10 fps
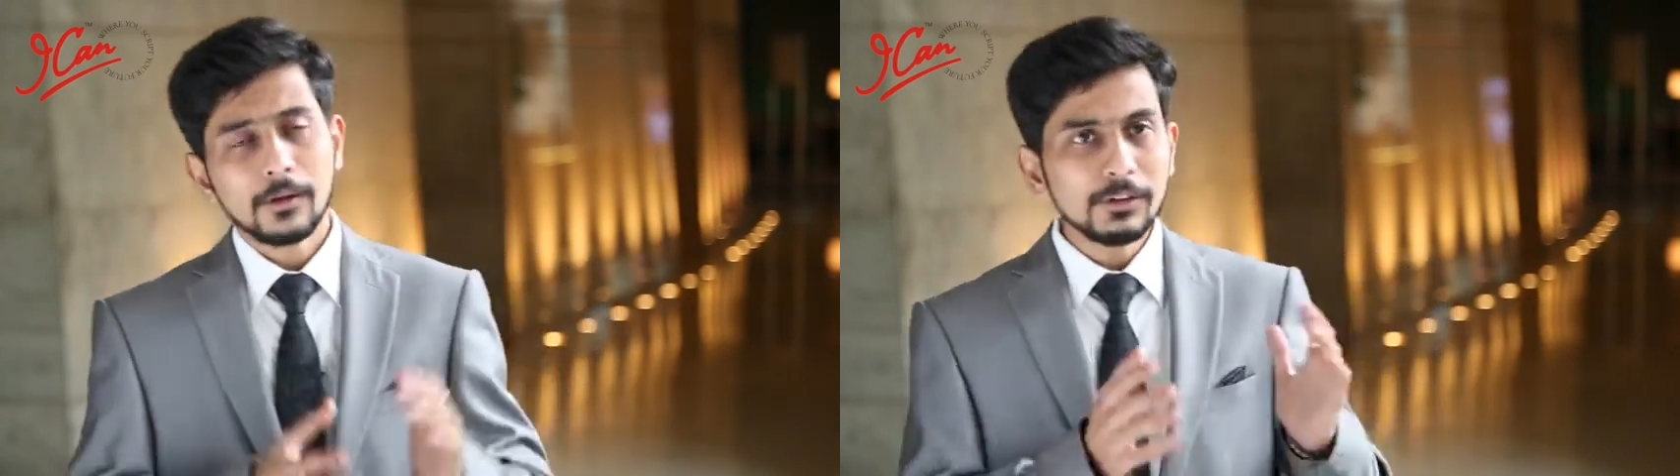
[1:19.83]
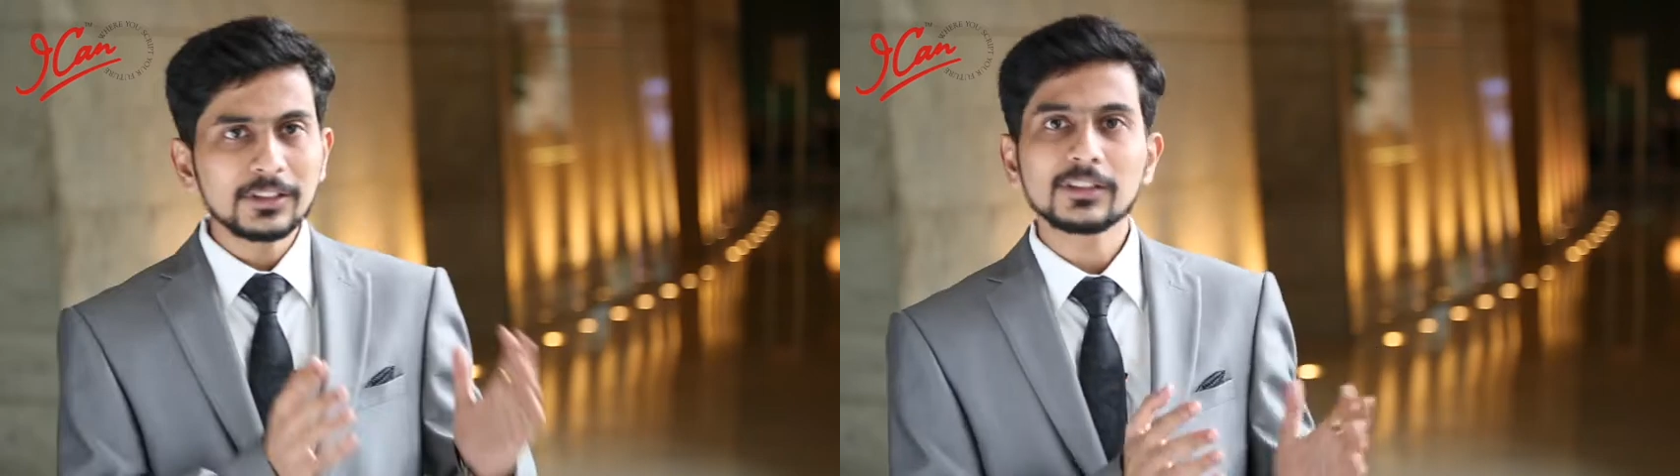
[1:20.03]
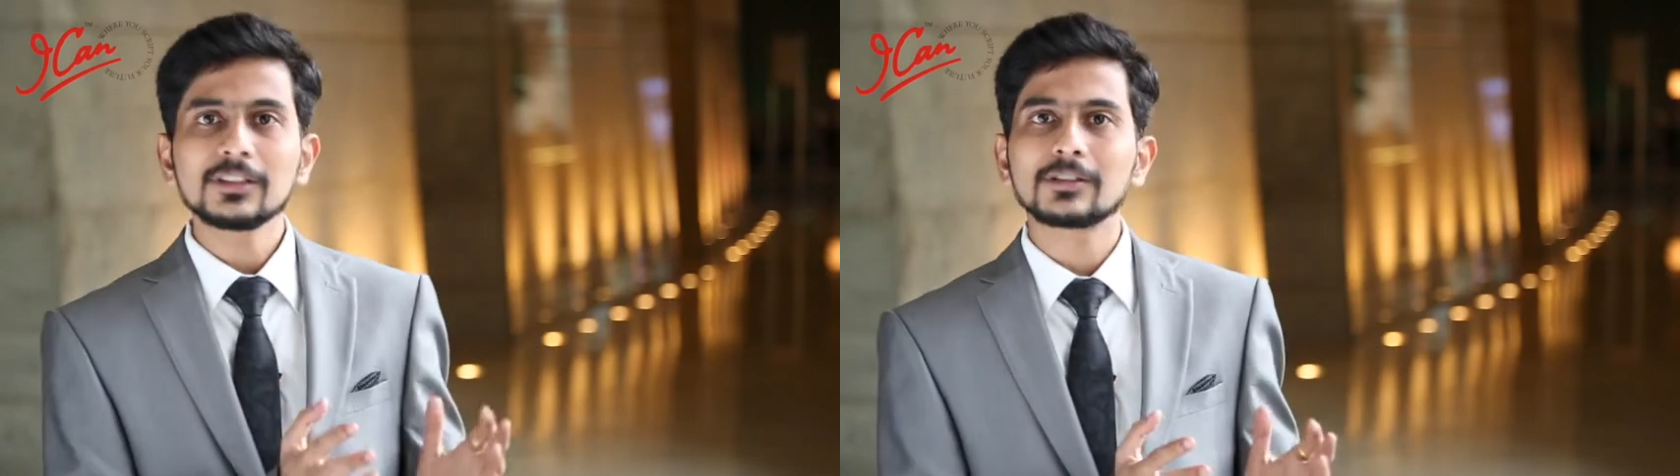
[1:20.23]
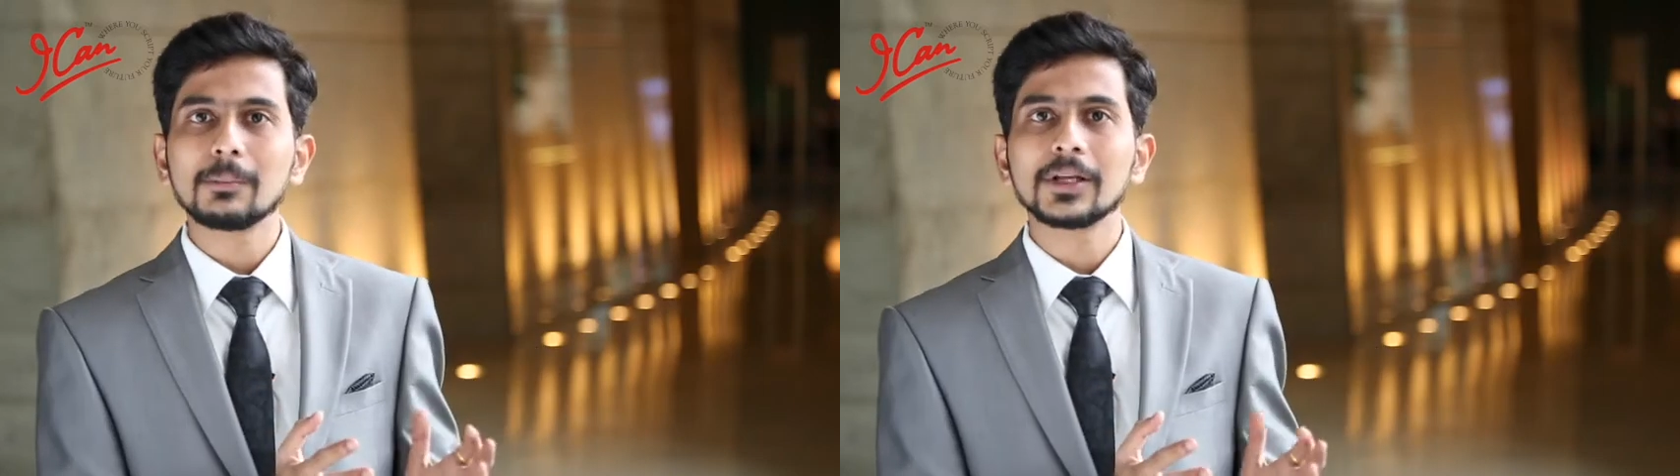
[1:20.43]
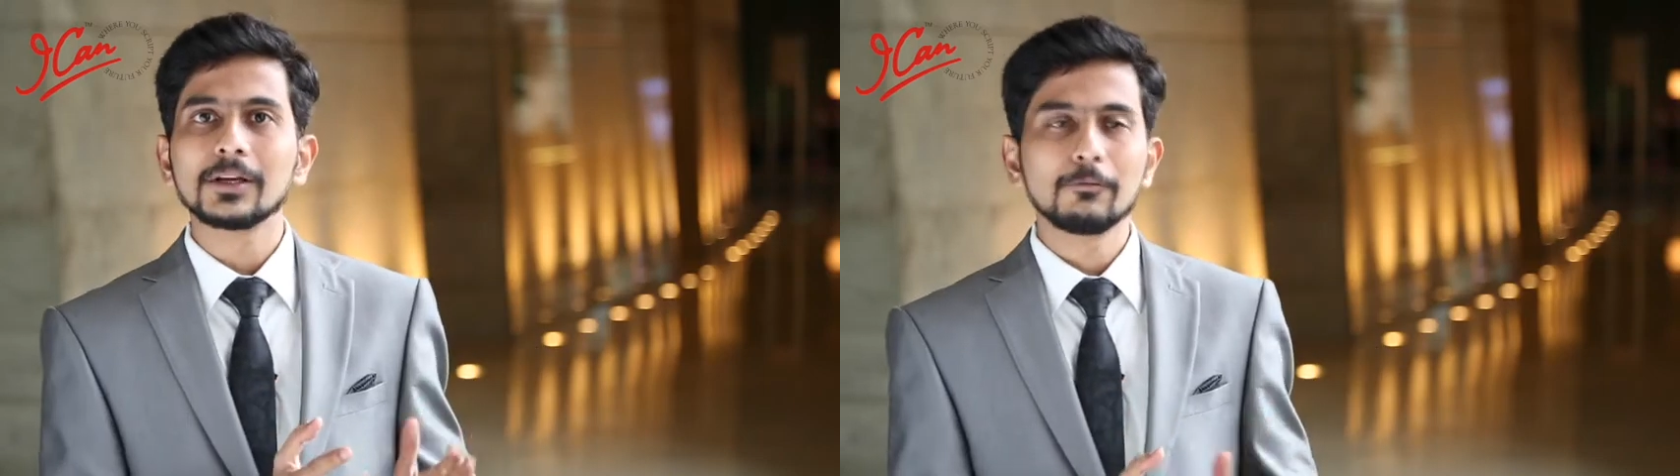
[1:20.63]
Vinces is
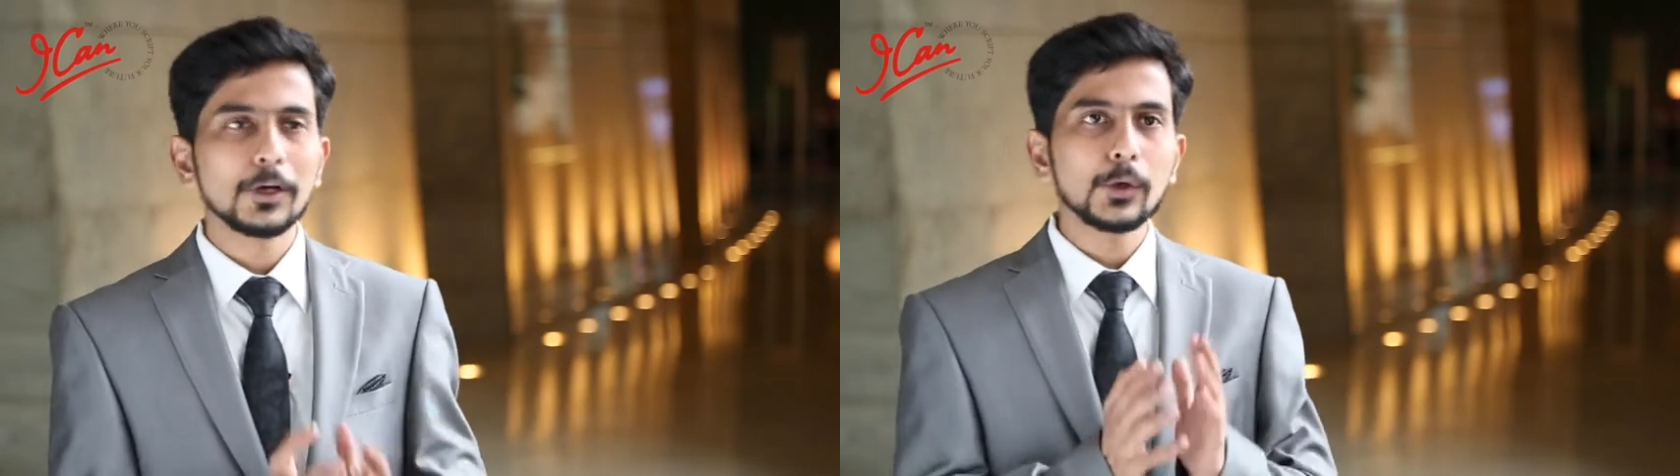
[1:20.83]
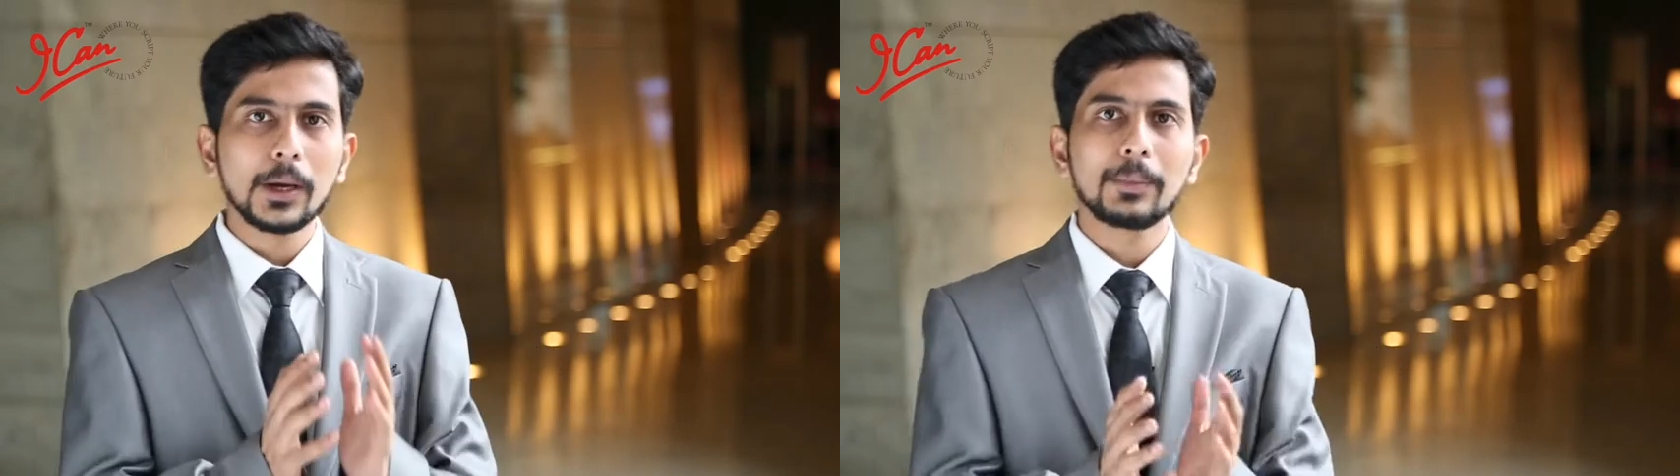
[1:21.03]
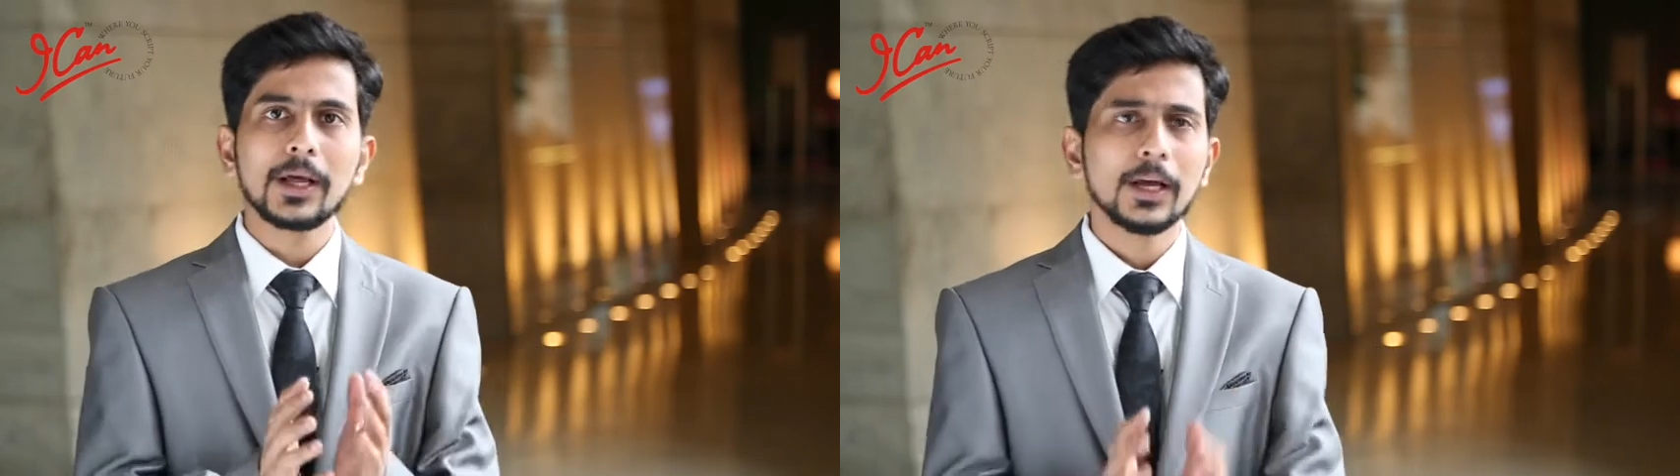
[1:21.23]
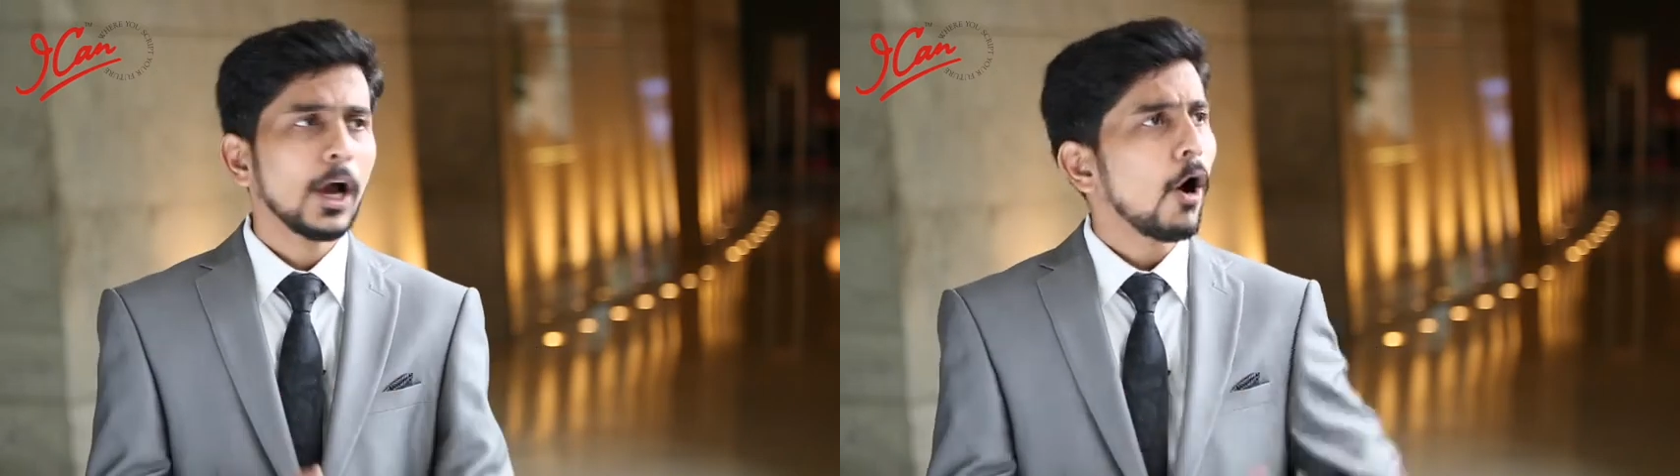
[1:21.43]
something where you apply